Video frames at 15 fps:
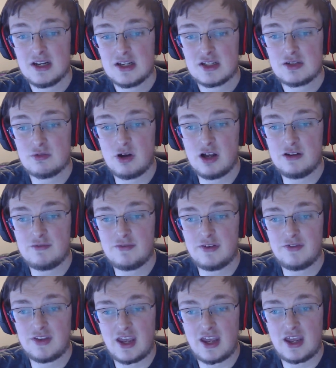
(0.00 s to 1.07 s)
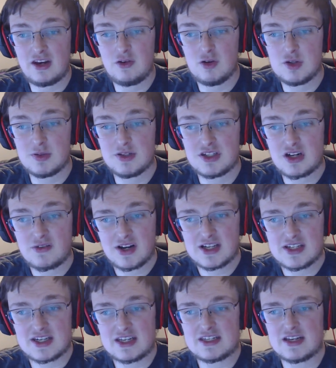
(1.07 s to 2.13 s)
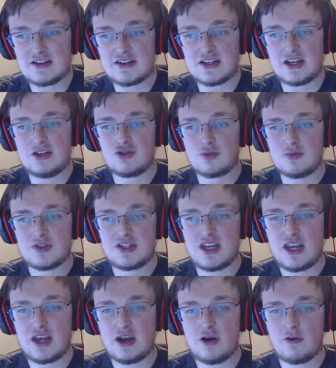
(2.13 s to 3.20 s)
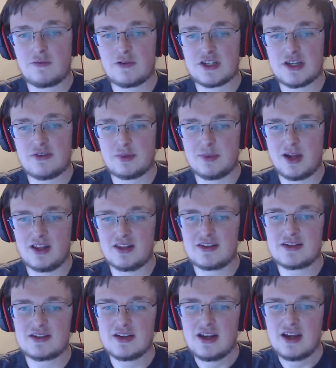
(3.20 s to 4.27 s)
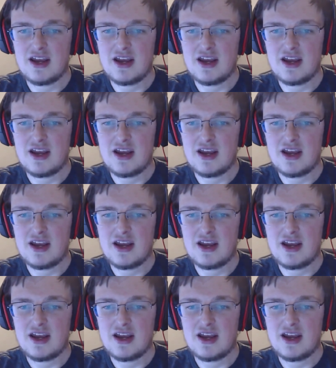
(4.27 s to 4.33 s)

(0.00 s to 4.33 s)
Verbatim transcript: Swan, fifty-eight, who has been serving as Intel's interim C E O for seven months